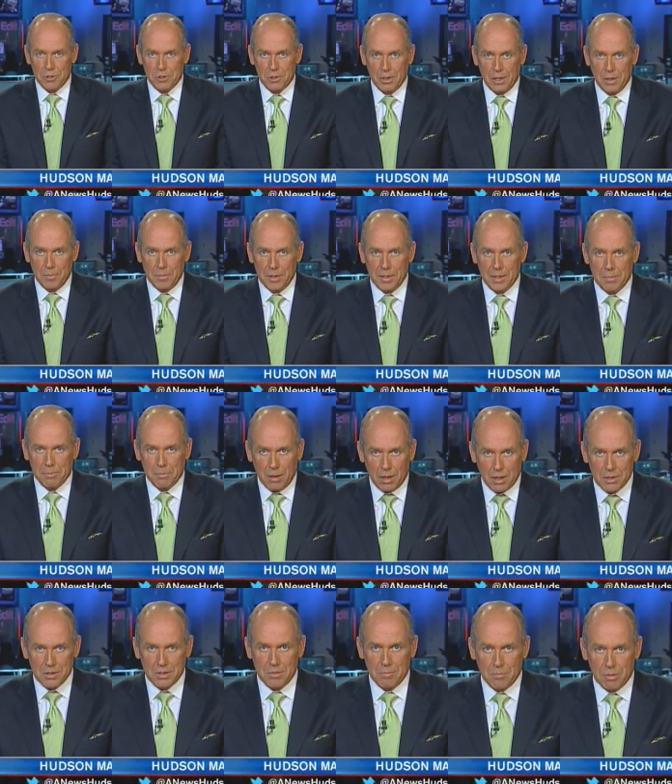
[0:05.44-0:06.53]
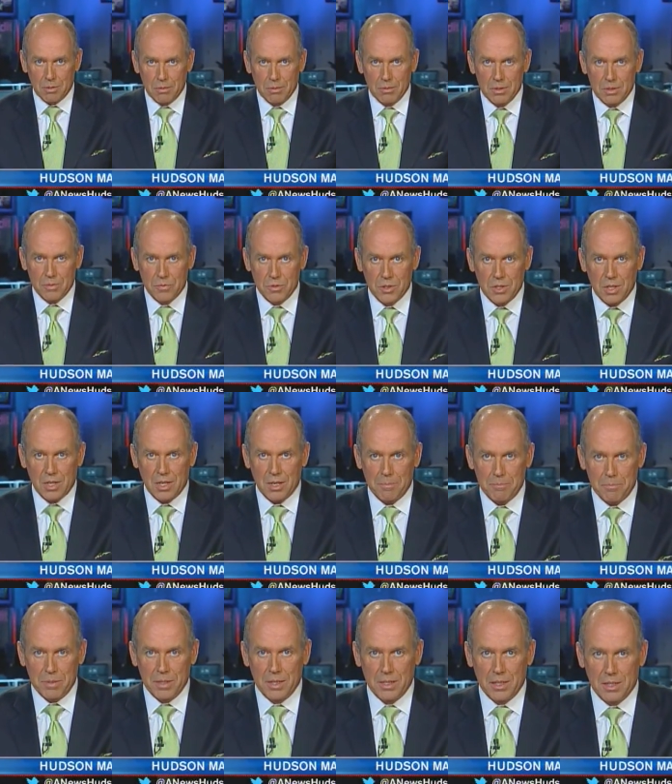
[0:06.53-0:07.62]
Columbia. The Boston Bruins have stuck a
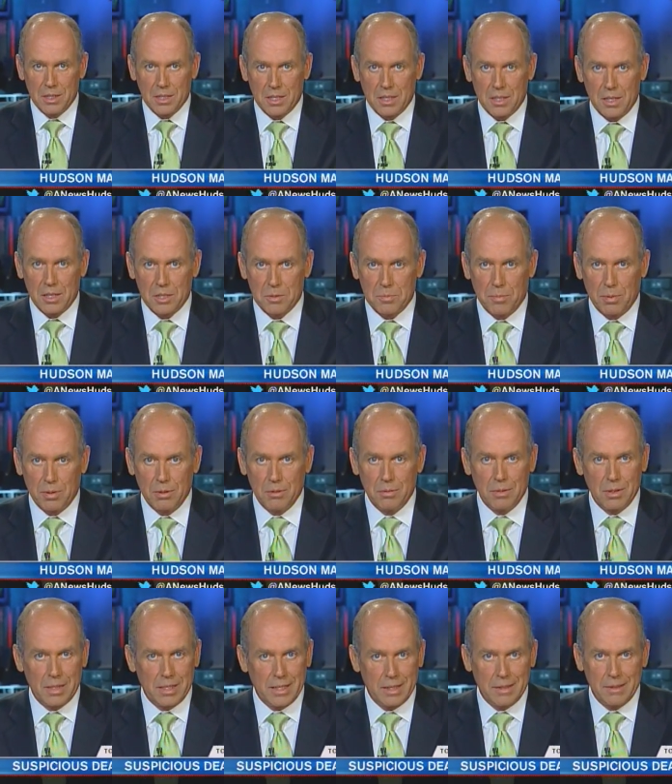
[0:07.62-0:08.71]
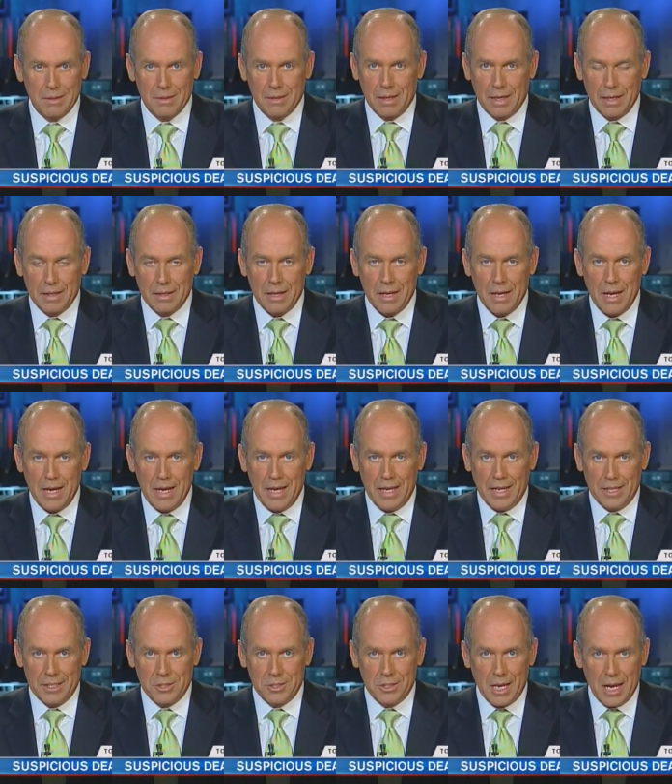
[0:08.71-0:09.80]
pin in the Canucks balloon again tonight.
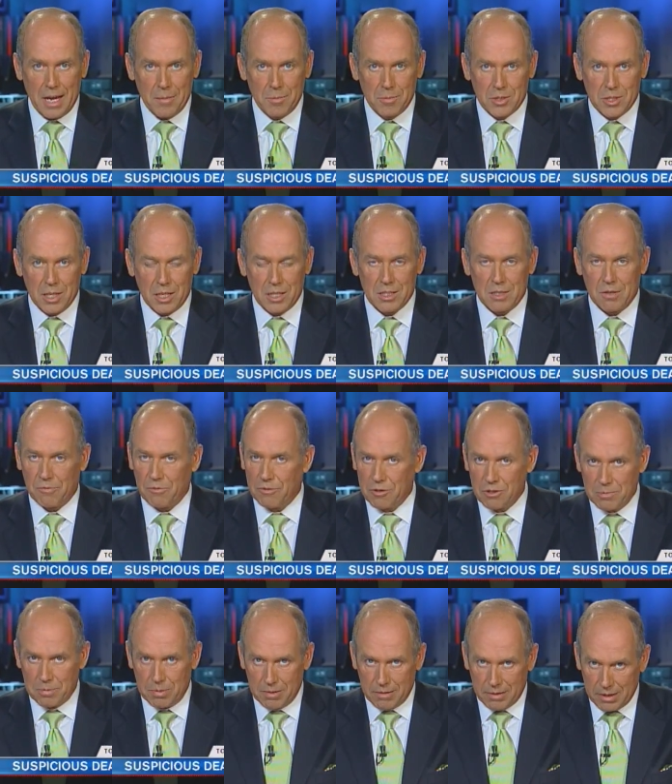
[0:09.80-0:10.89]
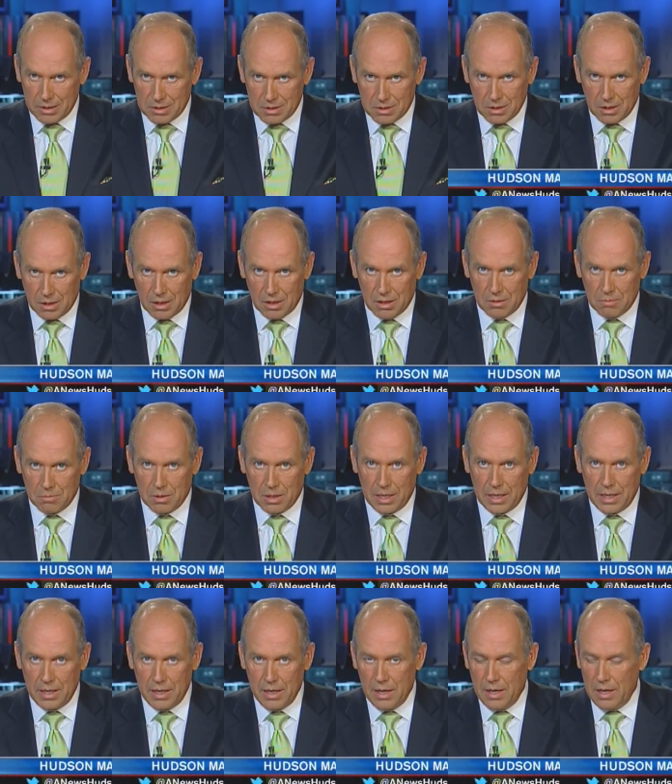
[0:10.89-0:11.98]
It's game six. The first period still underway.
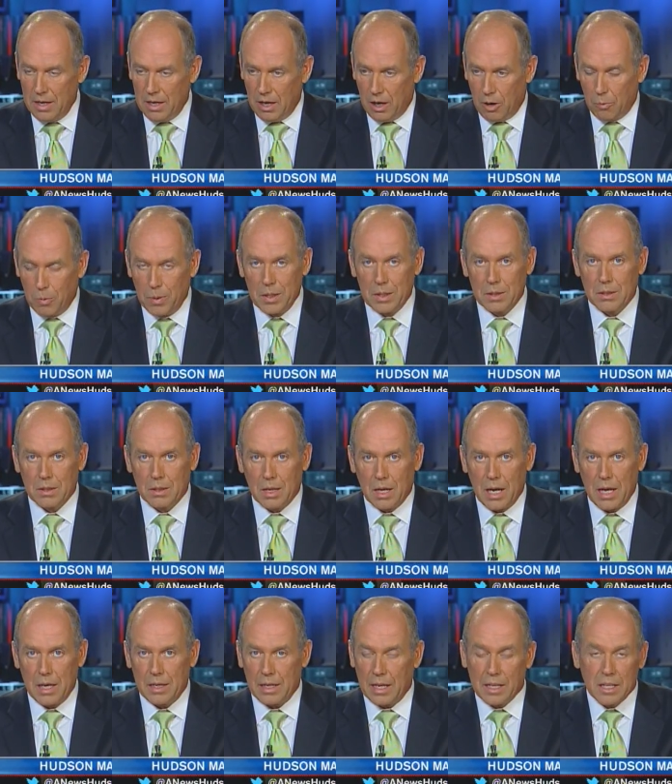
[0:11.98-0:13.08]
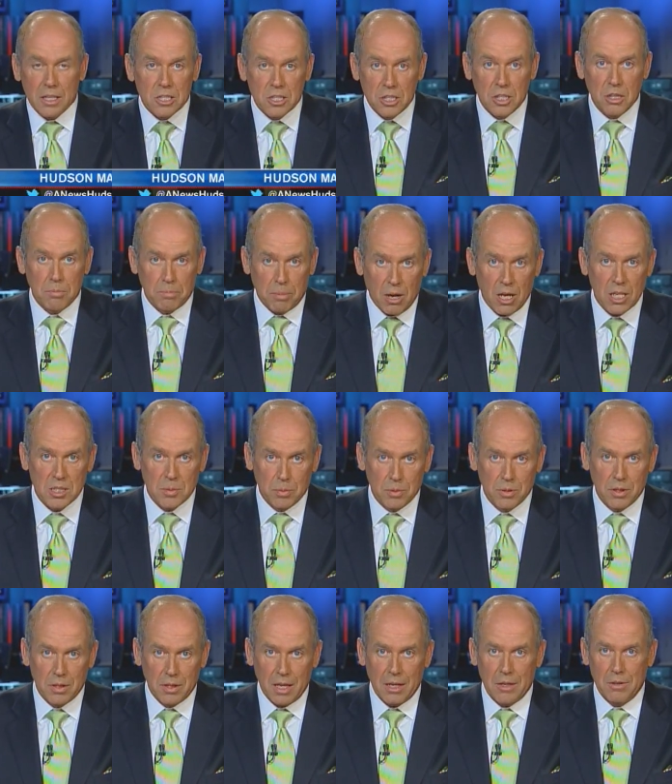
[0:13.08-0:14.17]
A win tonight, and it's still possible
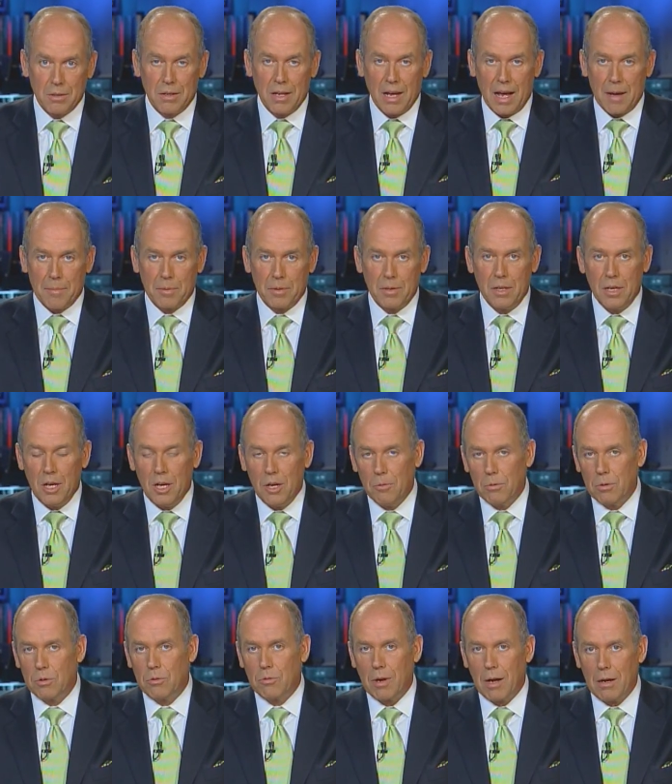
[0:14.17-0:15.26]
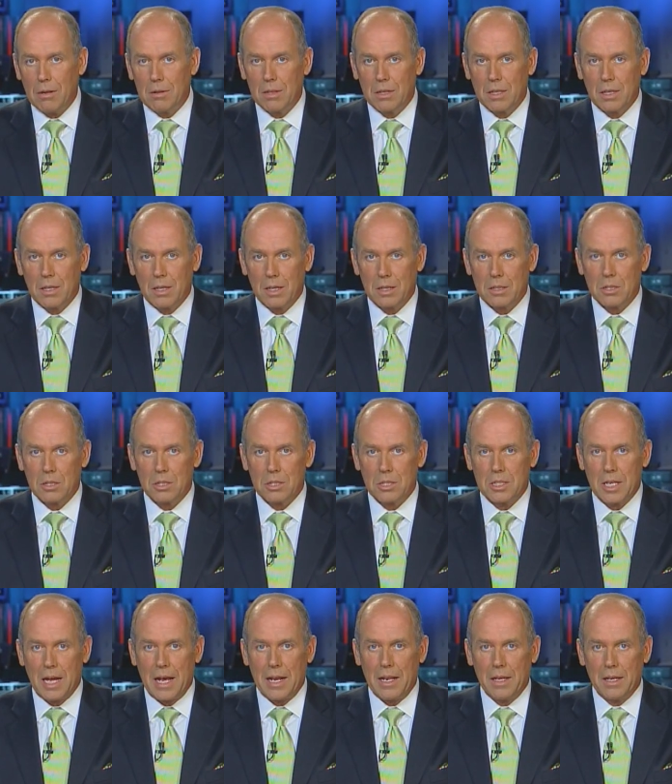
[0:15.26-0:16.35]
that that could happen, would crown the Canucks
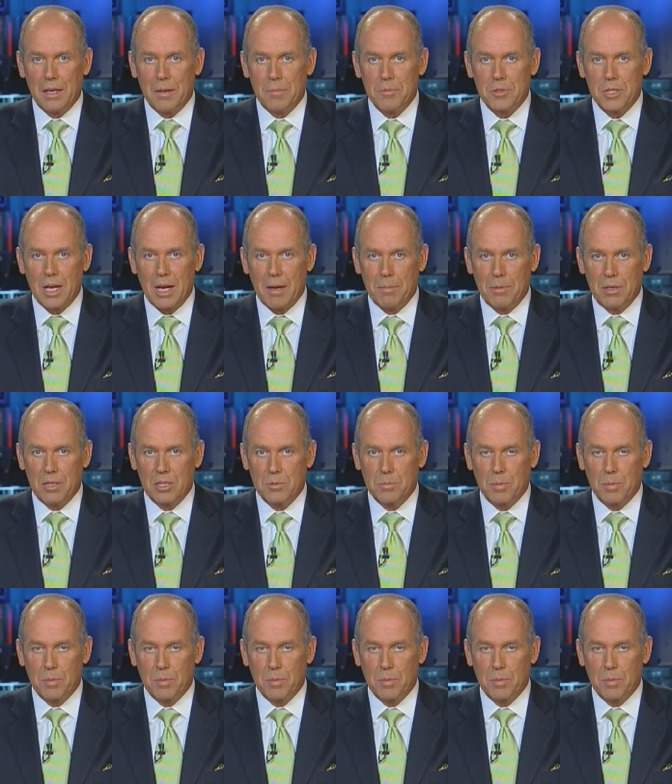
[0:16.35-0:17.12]
Stanley Cup champions.